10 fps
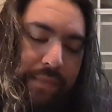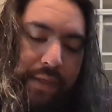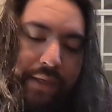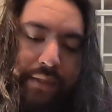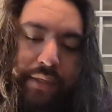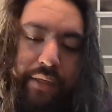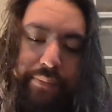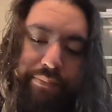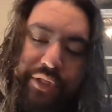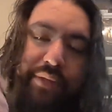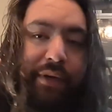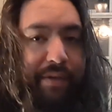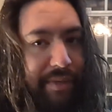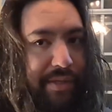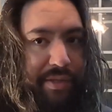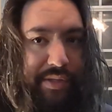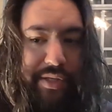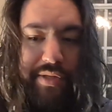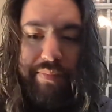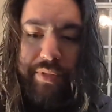and she recommends
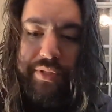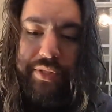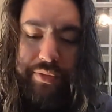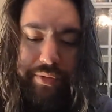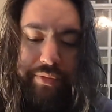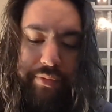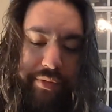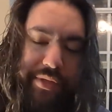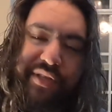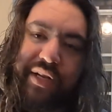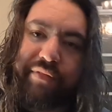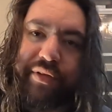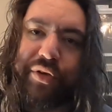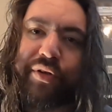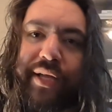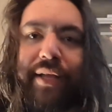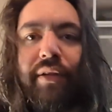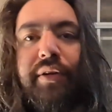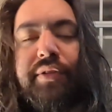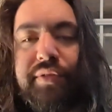this material instead of like your
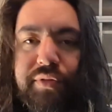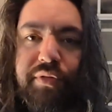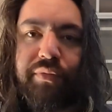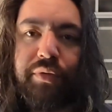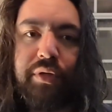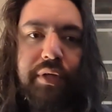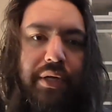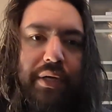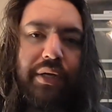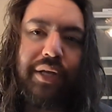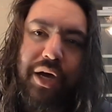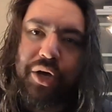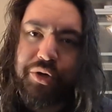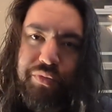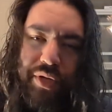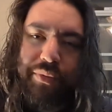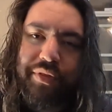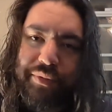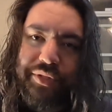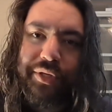nylons, because those will not agree with
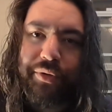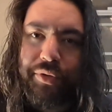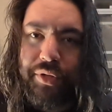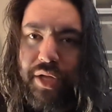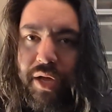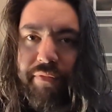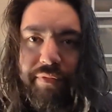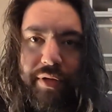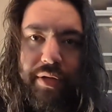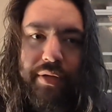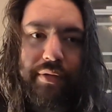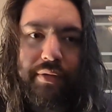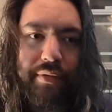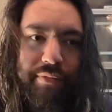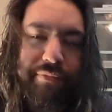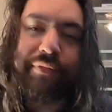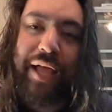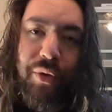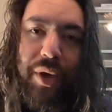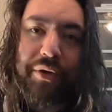the material of
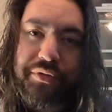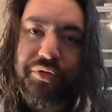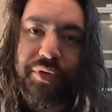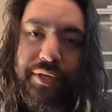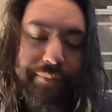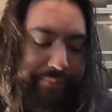flat wound string.